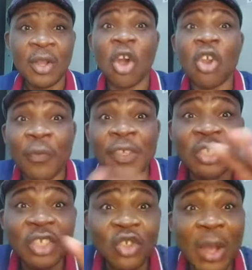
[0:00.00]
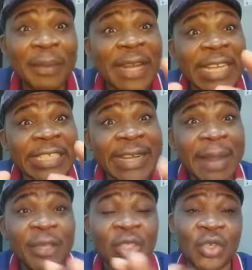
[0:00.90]
All of a sudden, you are bringing
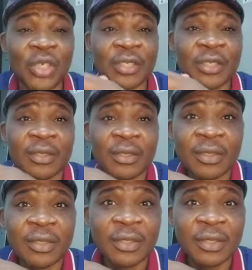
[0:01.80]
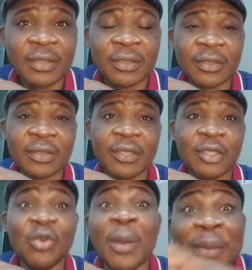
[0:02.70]
tribe into it.
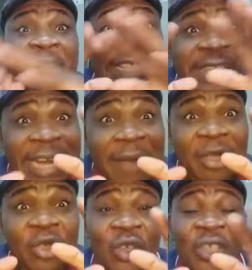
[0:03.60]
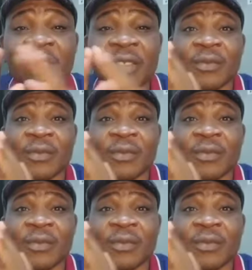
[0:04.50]
You are bringing tribe into it.